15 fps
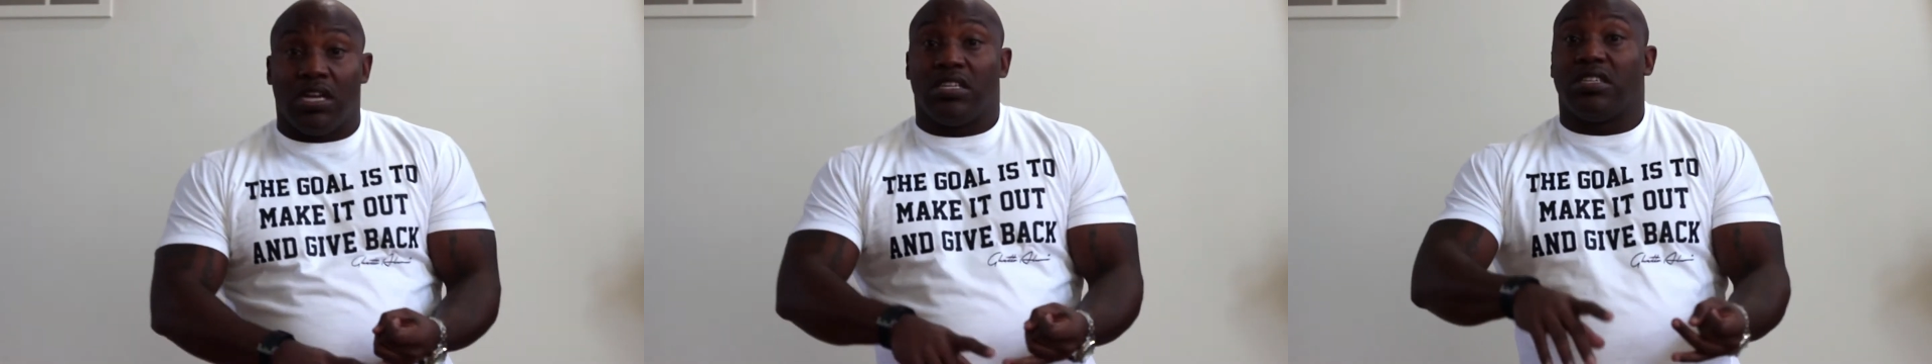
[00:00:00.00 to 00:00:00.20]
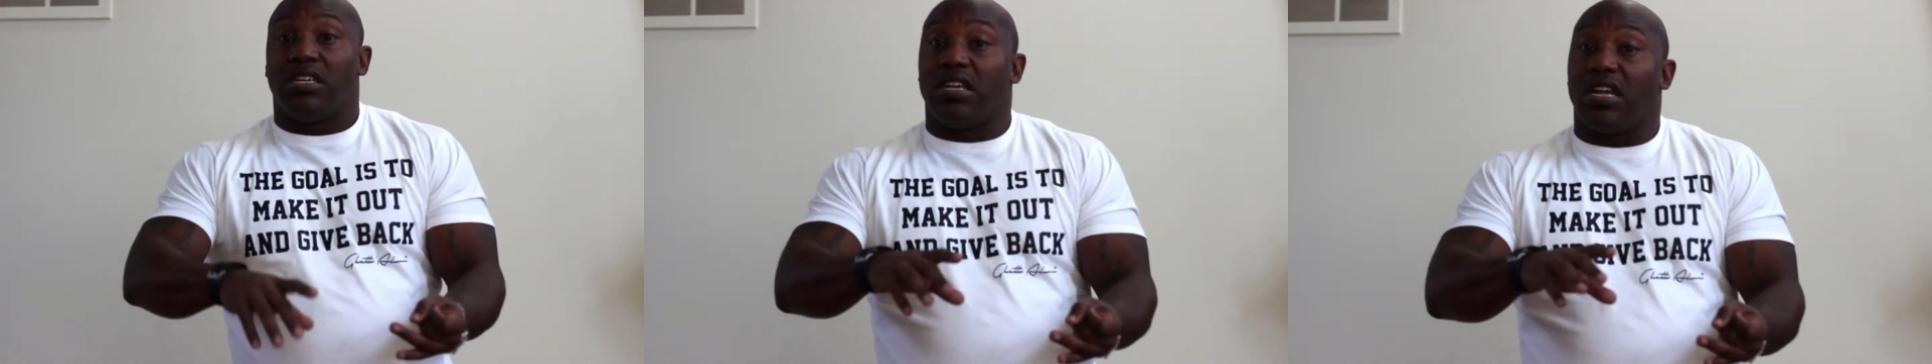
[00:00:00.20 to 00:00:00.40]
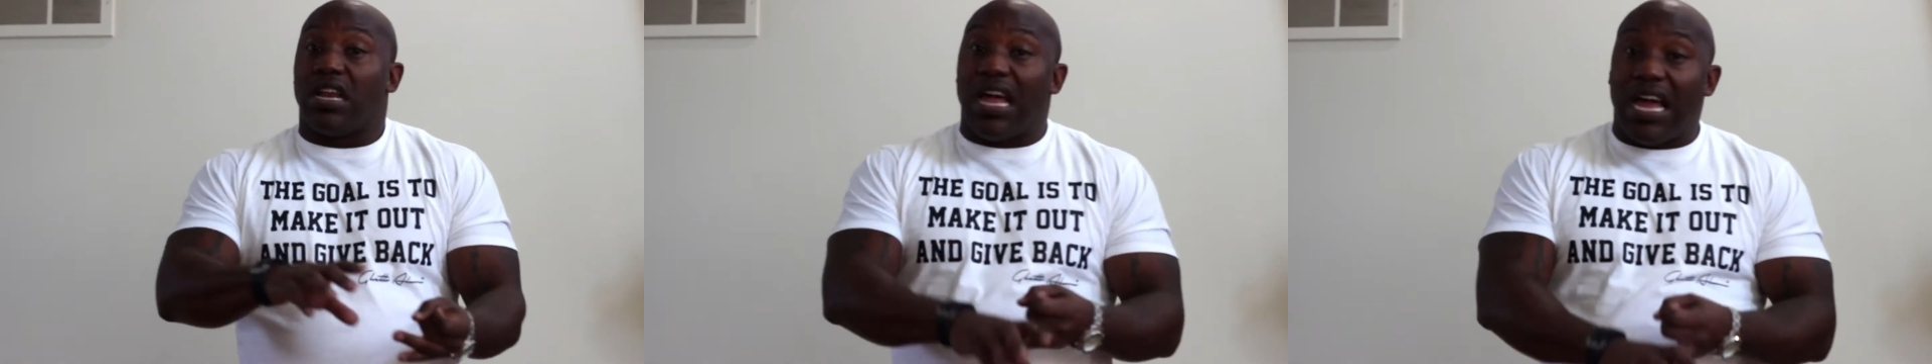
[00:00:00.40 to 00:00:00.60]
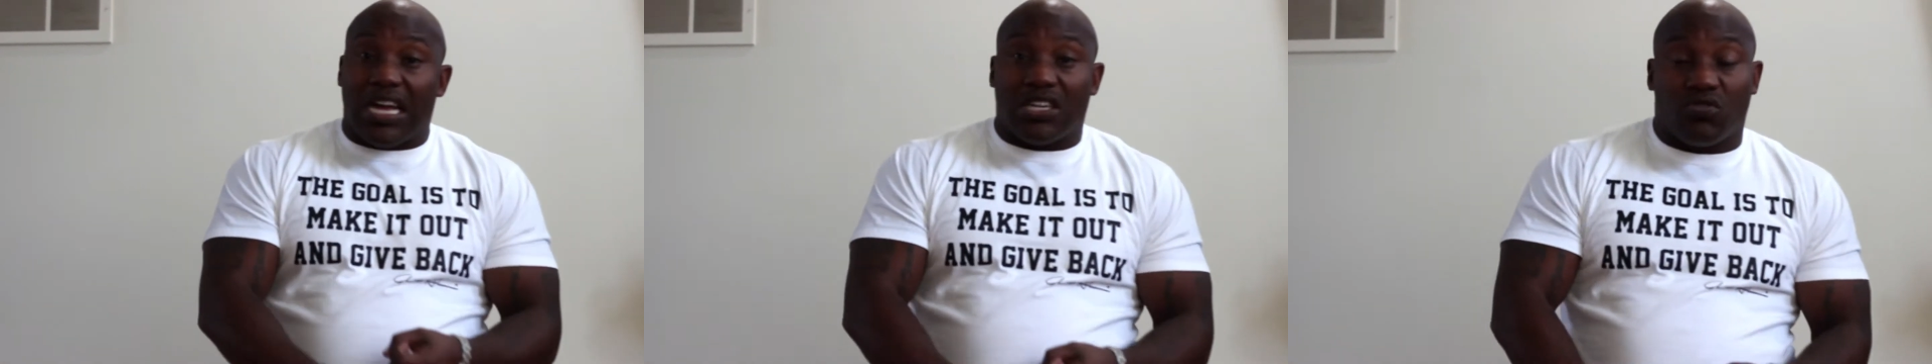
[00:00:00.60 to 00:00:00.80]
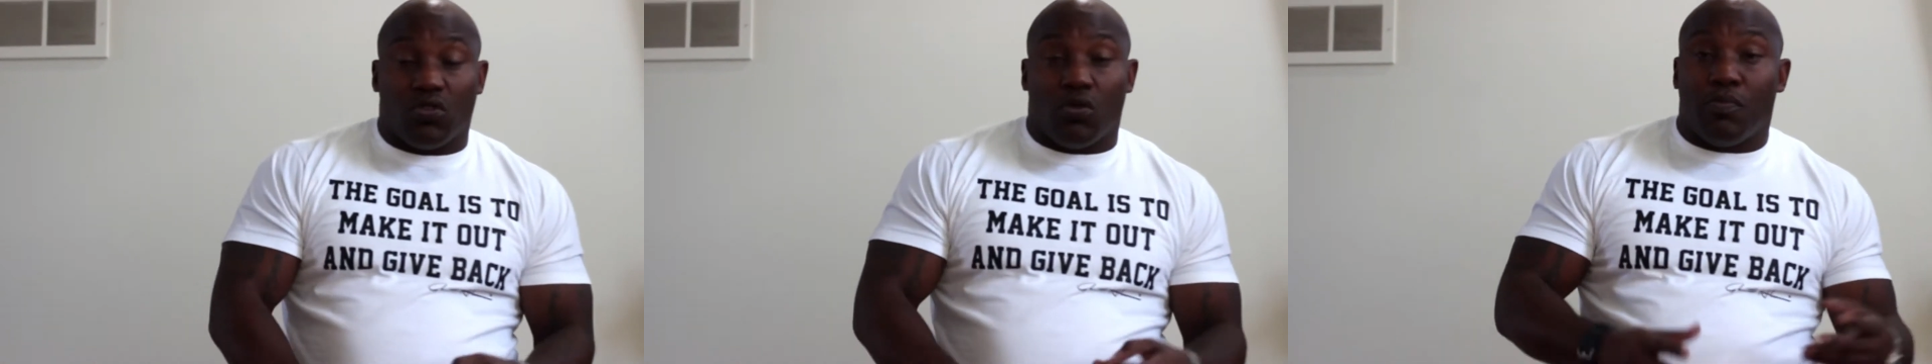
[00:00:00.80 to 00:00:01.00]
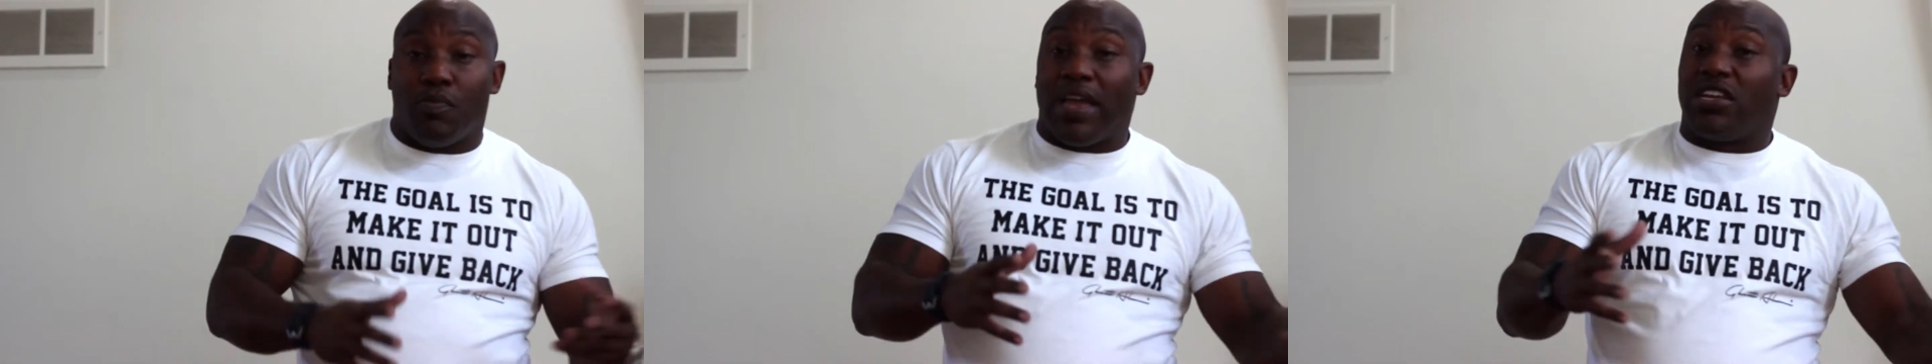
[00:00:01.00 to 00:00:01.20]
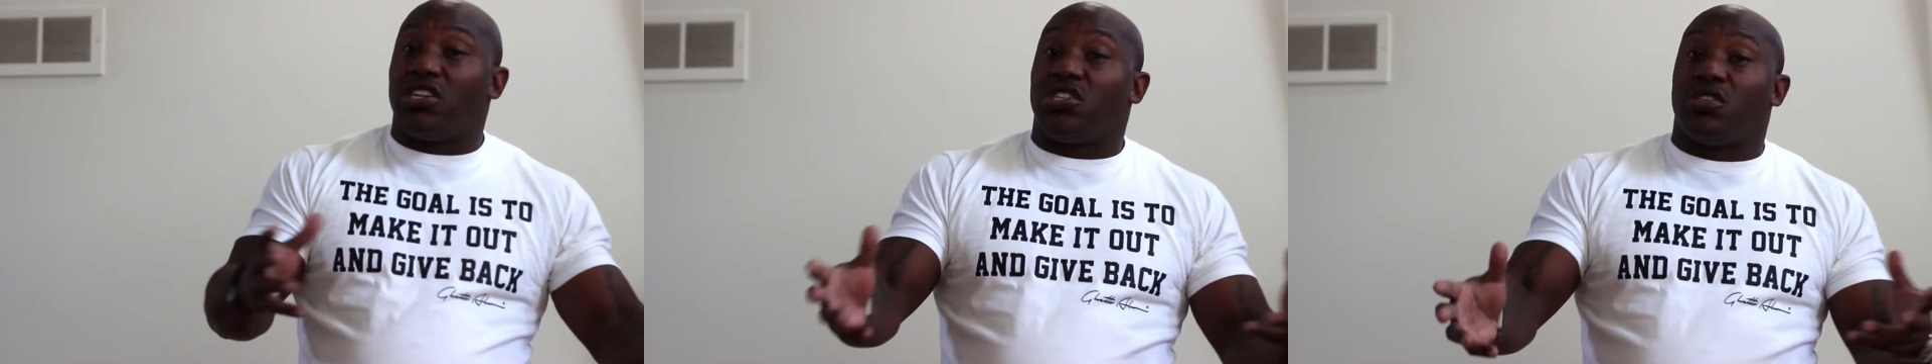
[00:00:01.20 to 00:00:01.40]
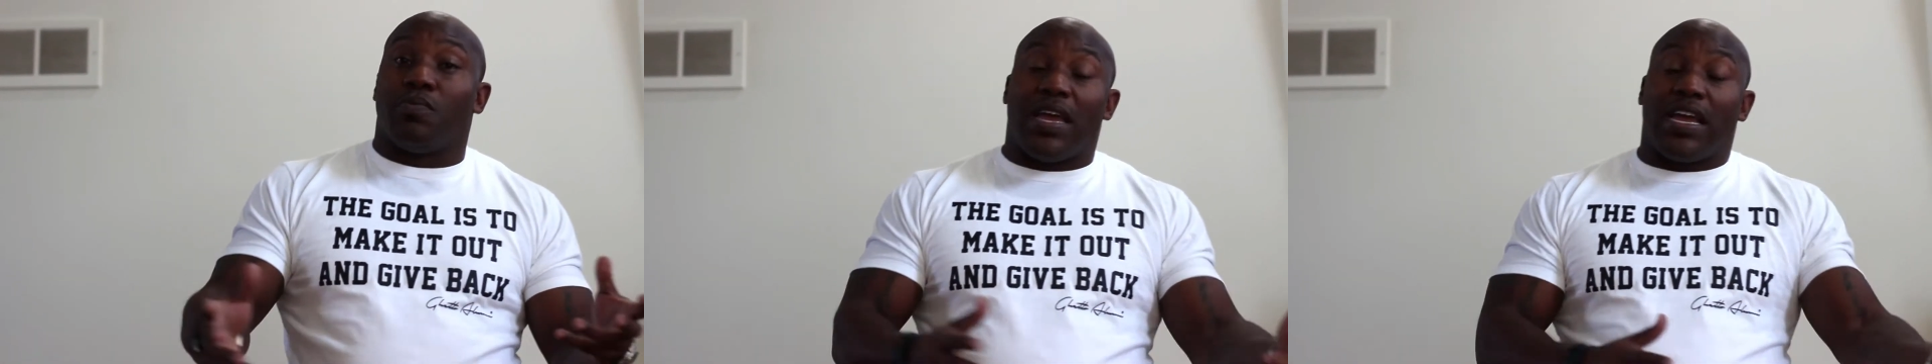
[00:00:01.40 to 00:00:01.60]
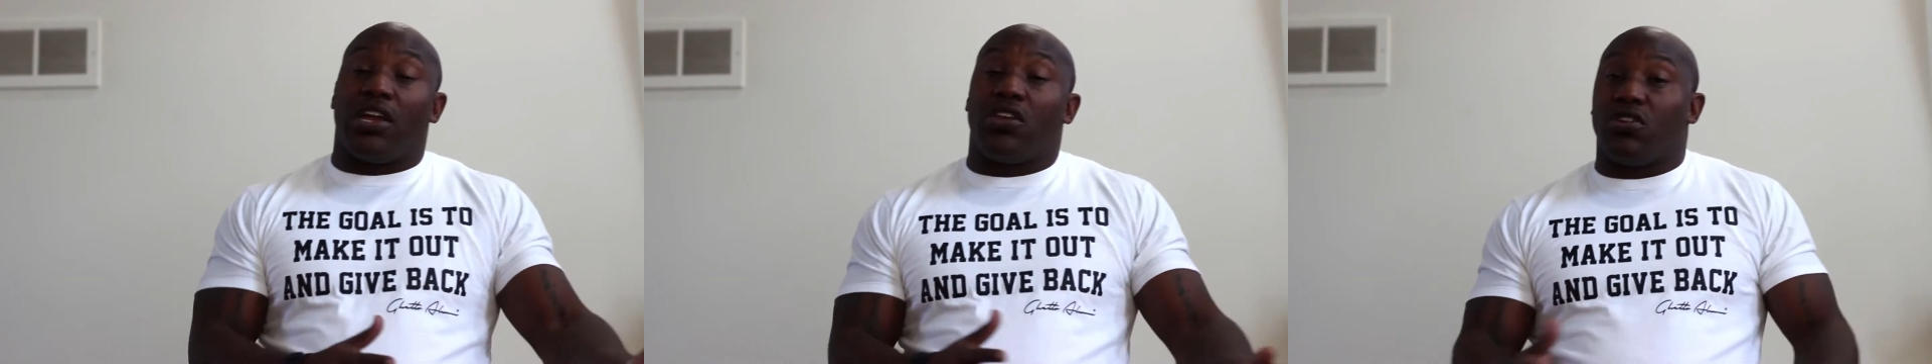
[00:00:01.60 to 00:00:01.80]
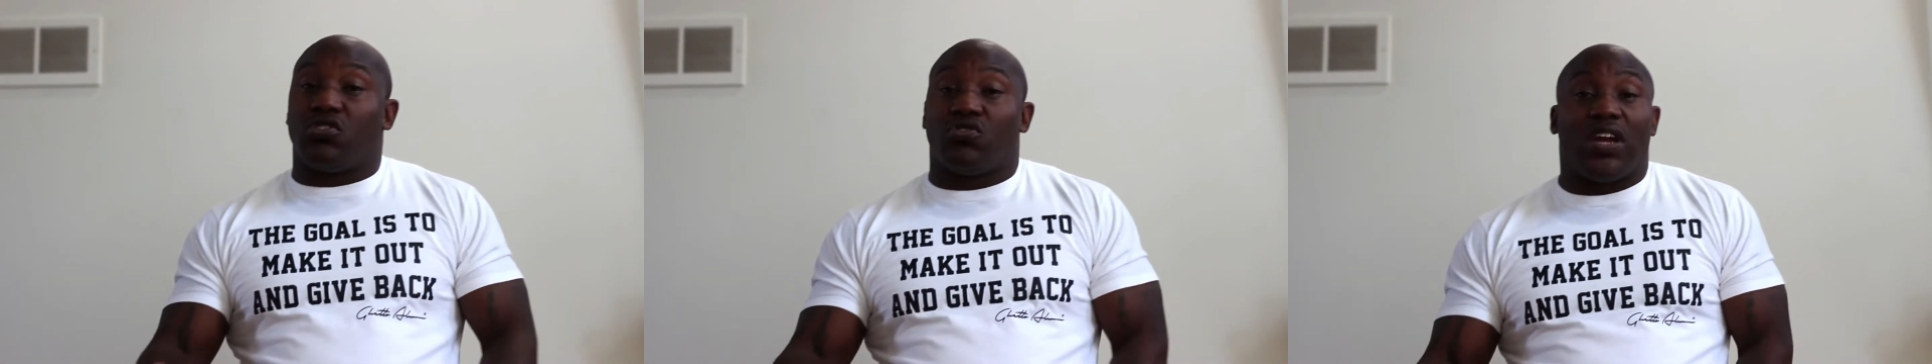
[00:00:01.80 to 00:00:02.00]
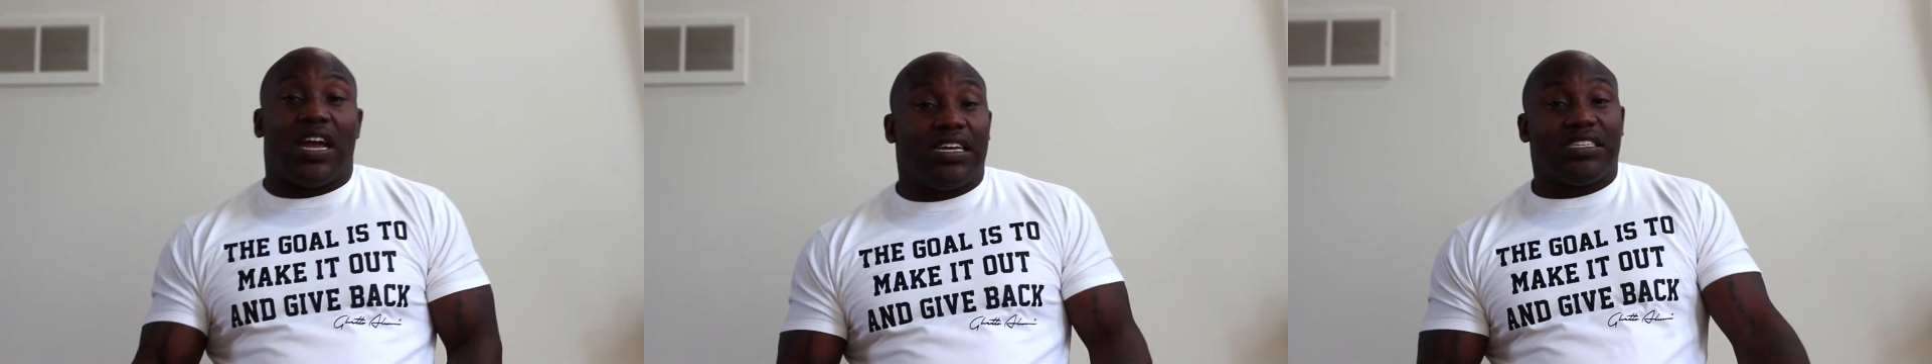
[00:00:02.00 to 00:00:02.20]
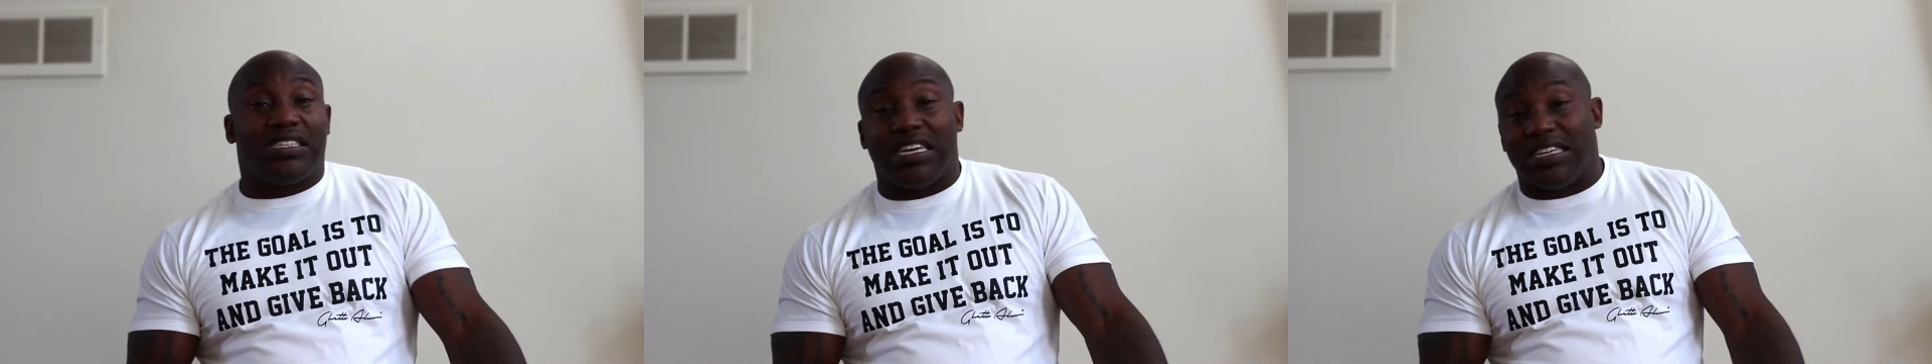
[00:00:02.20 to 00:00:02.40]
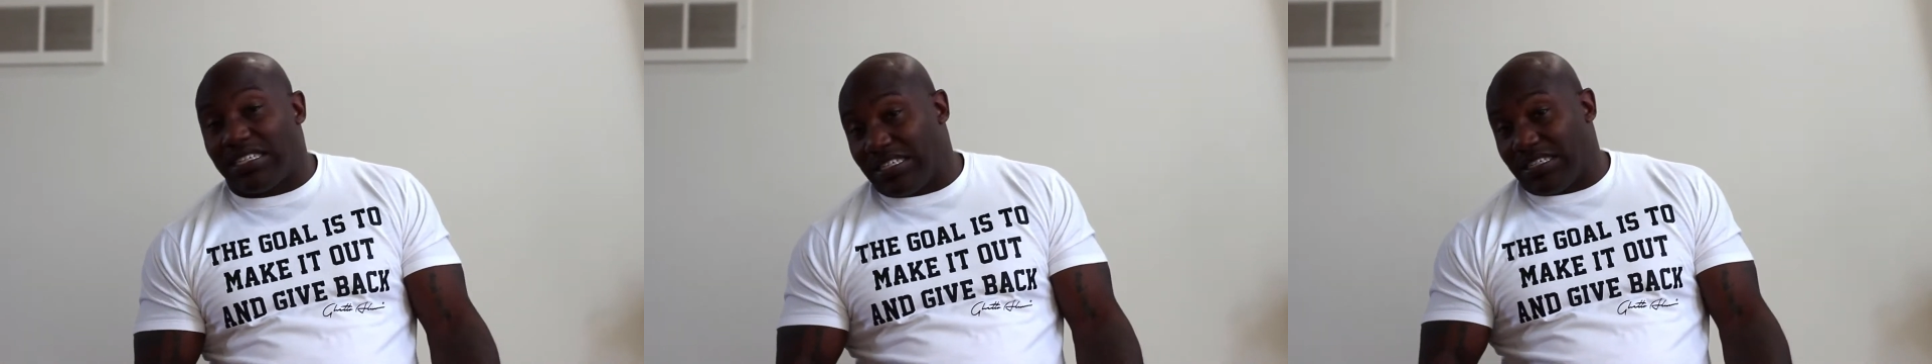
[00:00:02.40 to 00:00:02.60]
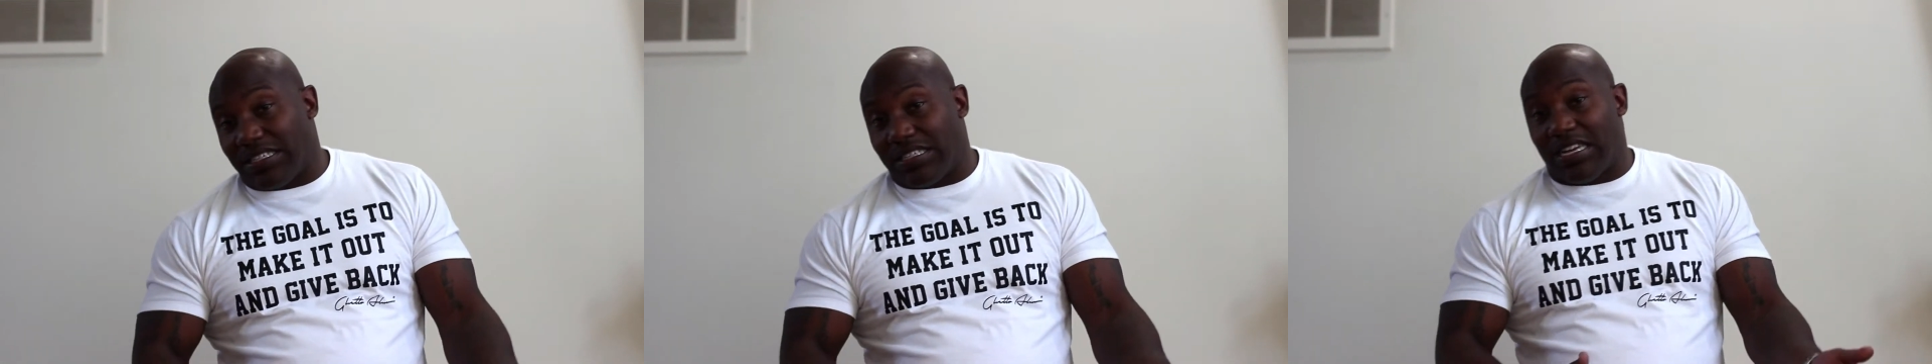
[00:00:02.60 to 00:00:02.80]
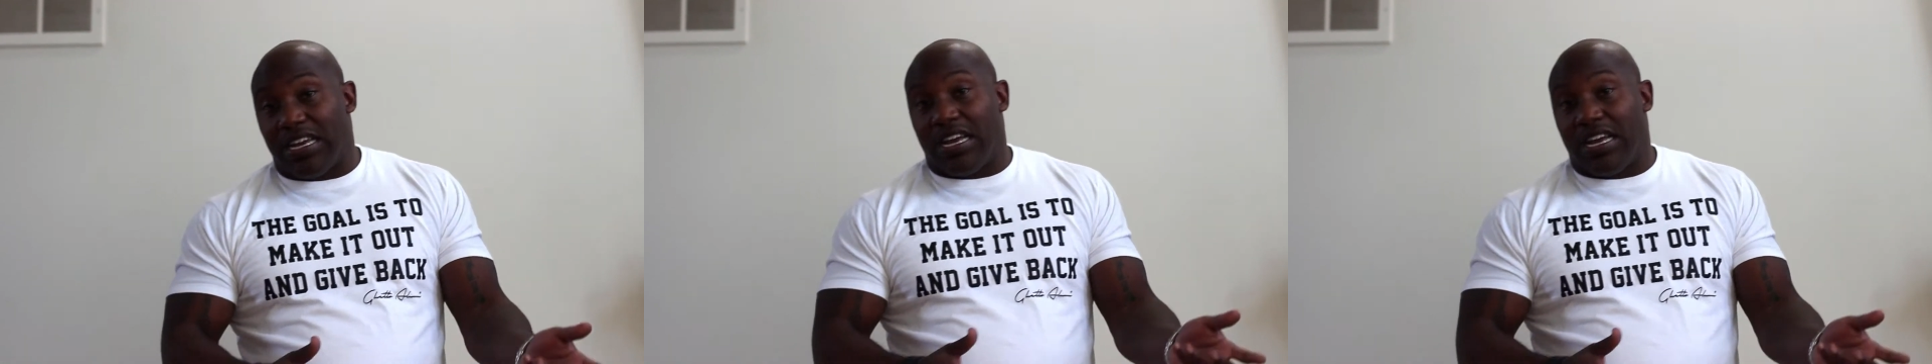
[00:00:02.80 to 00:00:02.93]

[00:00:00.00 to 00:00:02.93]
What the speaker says: to the classroom, making your transitions